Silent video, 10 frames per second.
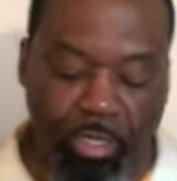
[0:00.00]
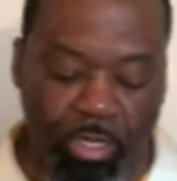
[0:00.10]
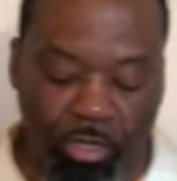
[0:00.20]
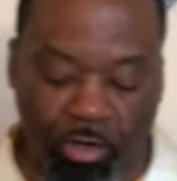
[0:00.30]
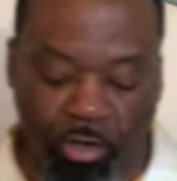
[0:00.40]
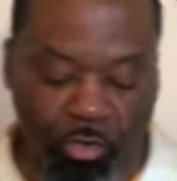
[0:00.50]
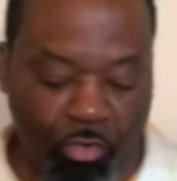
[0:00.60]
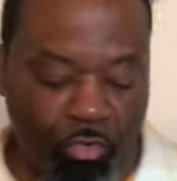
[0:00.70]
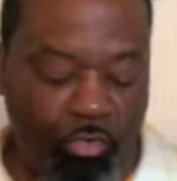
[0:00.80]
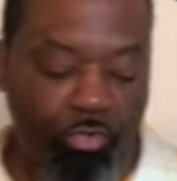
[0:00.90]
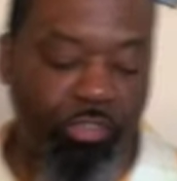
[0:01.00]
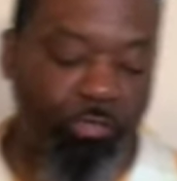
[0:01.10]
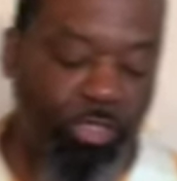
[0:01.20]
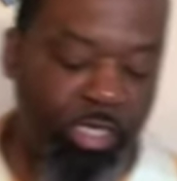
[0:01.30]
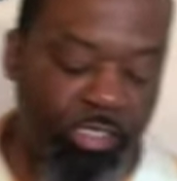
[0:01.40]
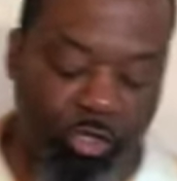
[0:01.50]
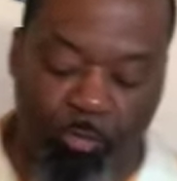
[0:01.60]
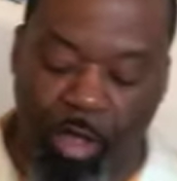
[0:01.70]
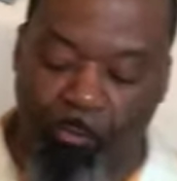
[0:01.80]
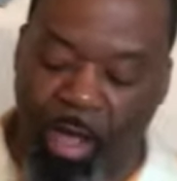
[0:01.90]
you know, some things on
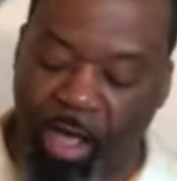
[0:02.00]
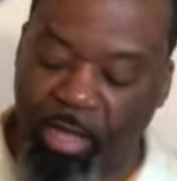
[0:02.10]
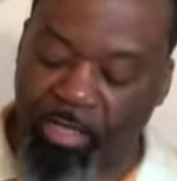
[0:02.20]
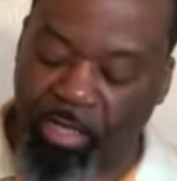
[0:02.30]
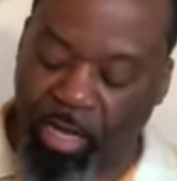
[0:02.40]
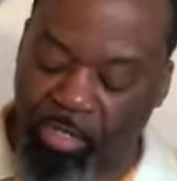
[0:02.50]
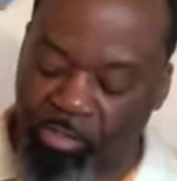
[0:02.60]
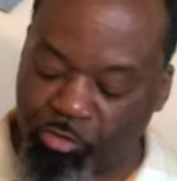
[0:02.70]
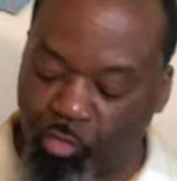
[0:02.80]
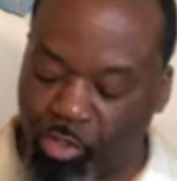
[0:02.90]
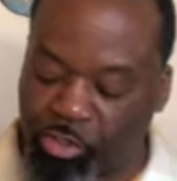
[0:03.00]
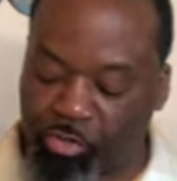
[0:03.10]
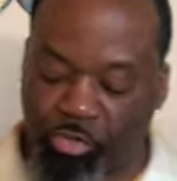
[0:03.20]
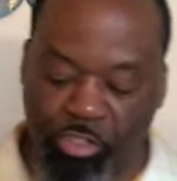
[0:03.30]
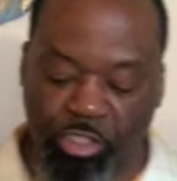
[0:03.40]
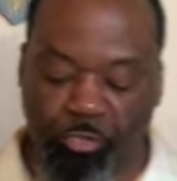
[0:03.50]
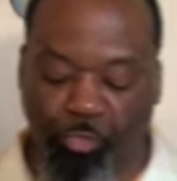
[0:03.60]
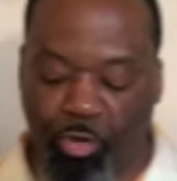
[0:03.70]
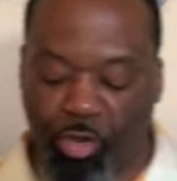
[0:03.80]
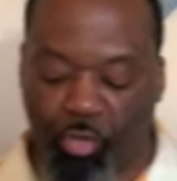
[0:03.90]
my mind, and I just want you to just
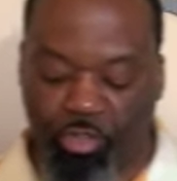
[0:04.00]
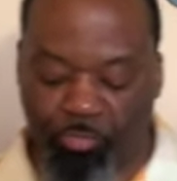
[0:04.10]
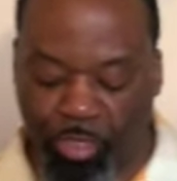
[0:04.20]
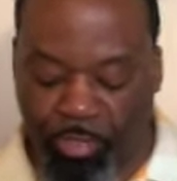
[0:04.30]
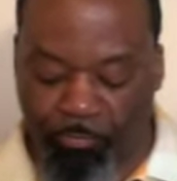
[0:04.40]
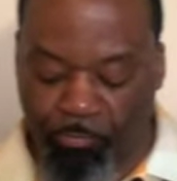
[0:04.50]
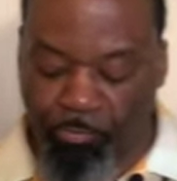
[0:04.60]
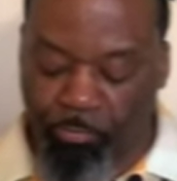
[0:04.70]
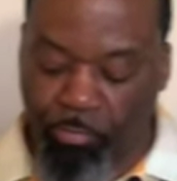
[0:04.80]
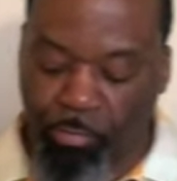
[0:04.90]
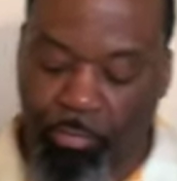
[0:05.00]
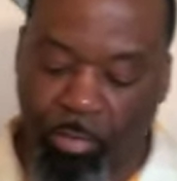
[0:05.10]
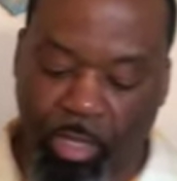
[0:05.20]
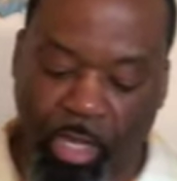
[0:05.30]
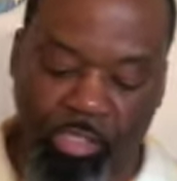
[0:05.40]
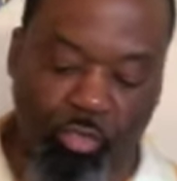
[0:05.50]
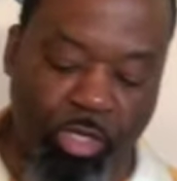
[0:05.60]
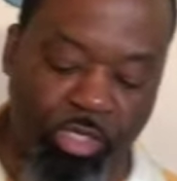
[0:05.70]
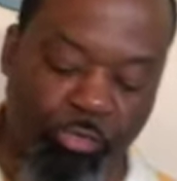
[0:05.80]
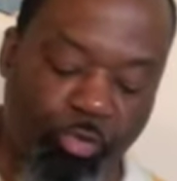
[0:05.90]
pray with me as
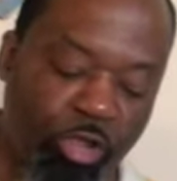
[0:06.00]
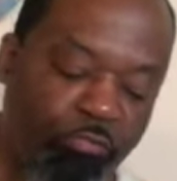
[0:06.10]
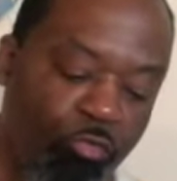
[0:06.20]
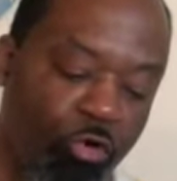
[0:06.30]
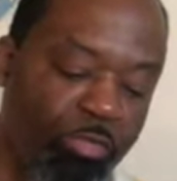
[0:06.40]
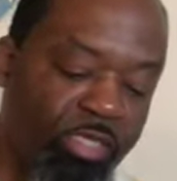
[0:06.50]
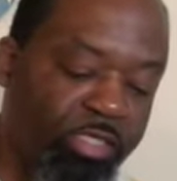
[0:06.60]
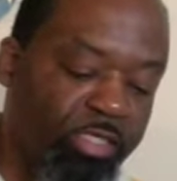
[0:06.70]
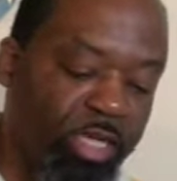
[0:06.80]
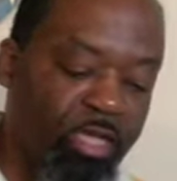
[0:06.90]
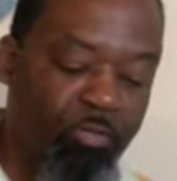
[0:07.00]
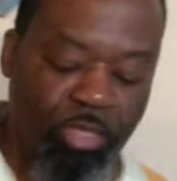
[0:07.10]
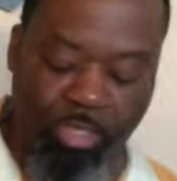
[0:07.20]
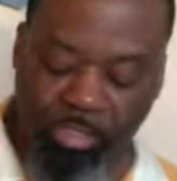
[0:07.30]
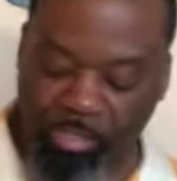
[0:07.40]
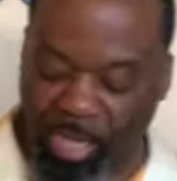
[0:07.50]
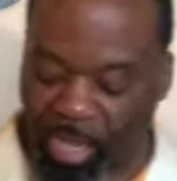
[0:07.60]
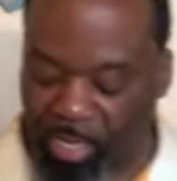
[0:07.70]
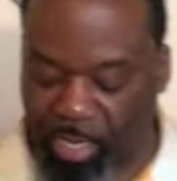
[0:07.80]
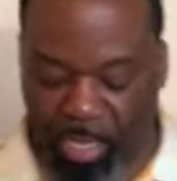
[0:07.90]
well as pray for me today, because
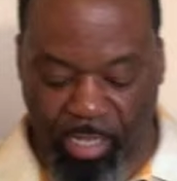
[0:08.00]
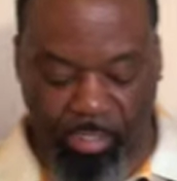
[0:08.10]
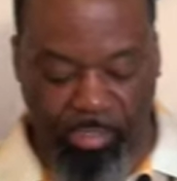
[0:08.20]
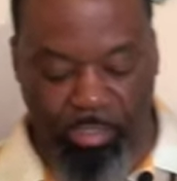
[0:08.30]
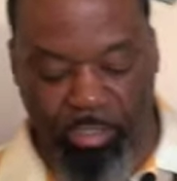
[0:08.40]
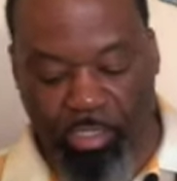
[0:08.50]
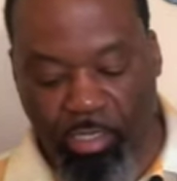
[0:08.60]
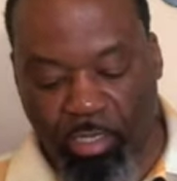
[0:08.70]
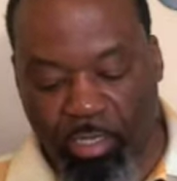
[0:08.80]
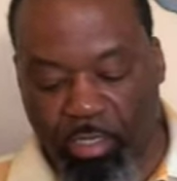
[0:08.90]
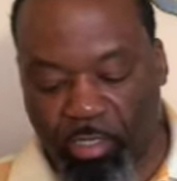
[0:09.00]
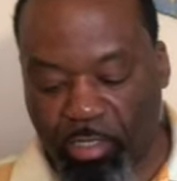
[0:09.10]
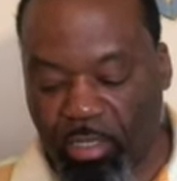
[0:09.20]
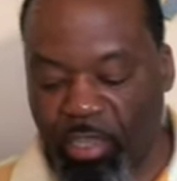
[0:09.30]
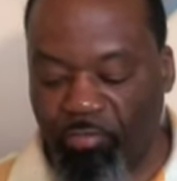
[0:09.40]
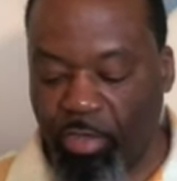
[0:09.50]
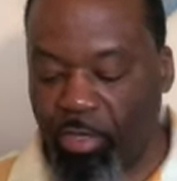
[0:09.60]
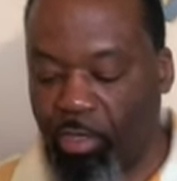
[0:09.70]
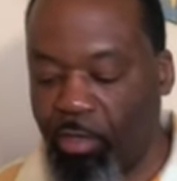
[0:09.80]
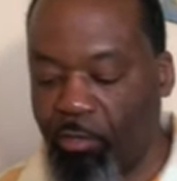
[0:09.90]
God has
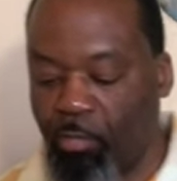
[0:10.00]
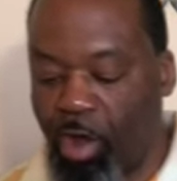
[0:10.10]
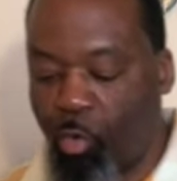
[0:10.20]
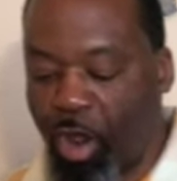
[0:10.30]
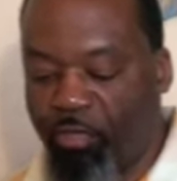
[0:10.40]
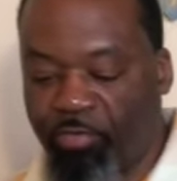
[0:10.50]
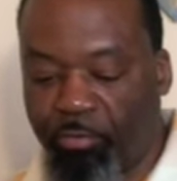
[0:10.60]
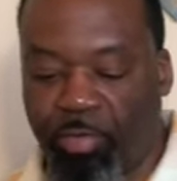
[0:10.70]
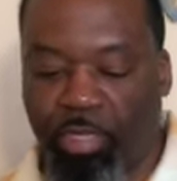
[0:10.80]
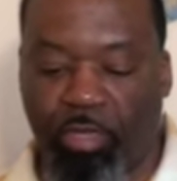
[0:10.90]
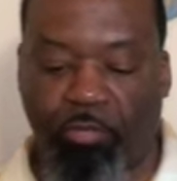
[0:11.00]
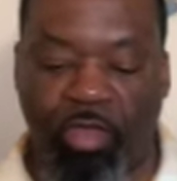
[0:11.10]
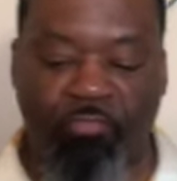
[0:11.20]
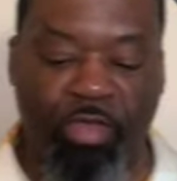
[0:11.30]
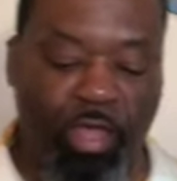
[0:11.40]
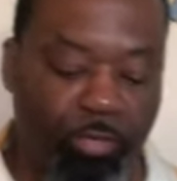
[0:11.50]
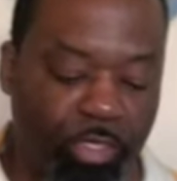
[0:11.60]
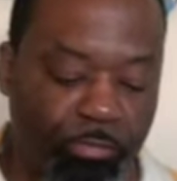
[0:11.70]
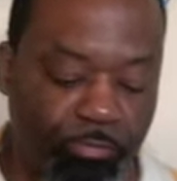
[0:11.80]
given my wife and me and my family